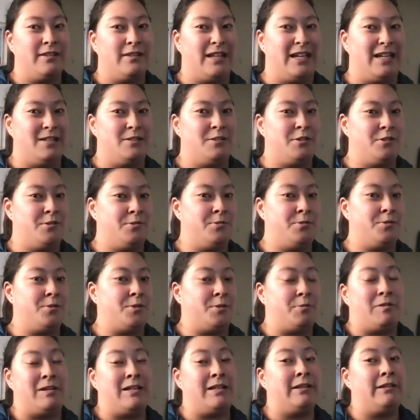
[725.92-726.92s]
that's who's
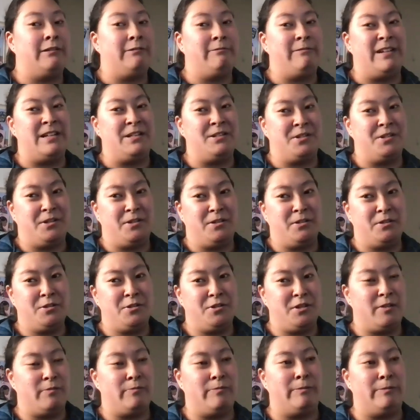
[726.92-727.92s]
doing the
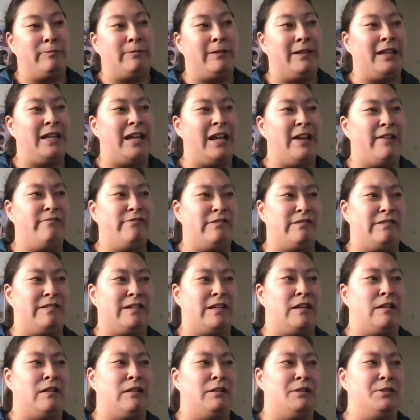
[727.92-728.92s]
research. And we really have to
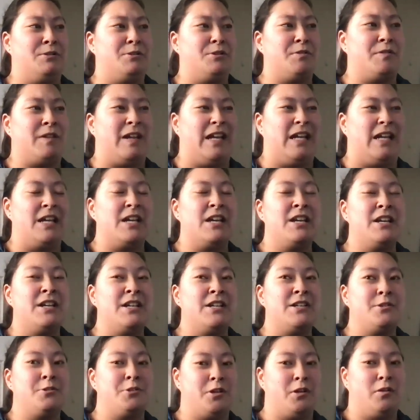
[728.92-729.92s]
acknowledge, okay,
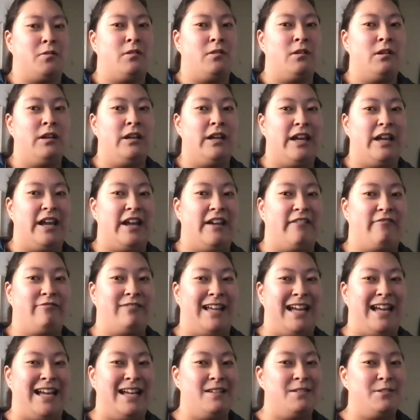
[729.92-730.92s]
so if
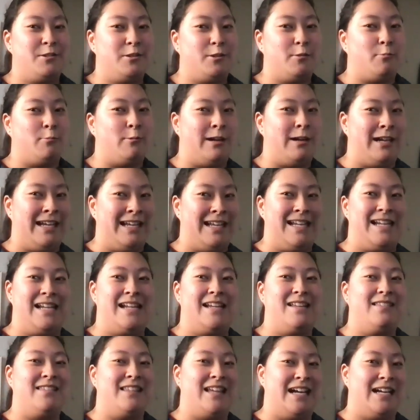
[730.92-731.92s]
that's the
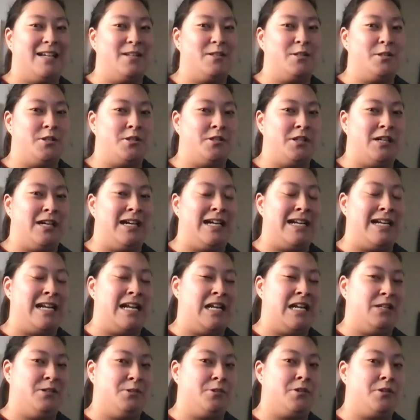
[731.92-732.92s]
way that
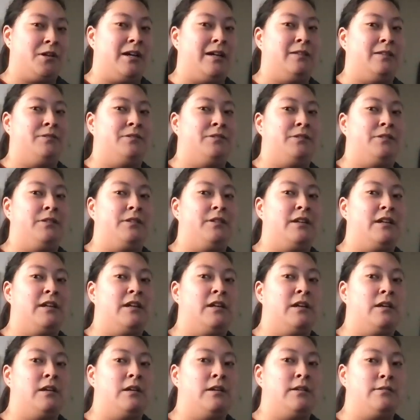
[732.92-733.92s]
society has gotten
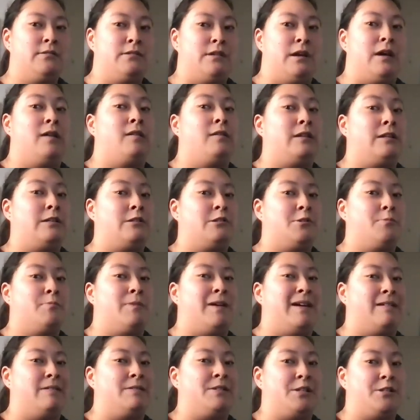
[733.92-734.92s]
knowledge
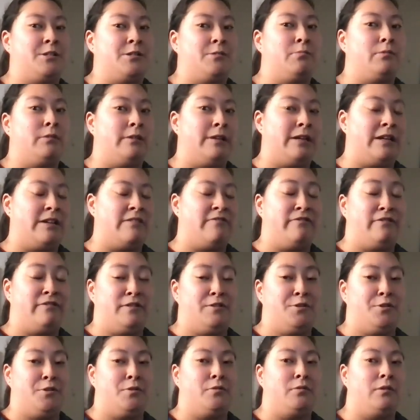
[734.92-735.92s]
about disability for
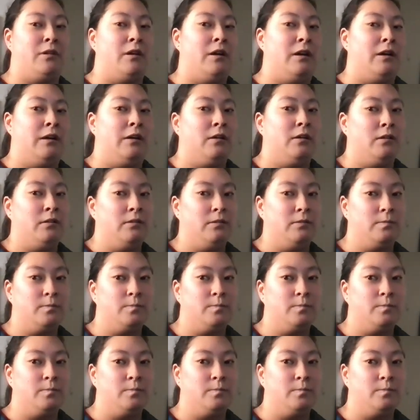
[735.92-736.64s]
so long,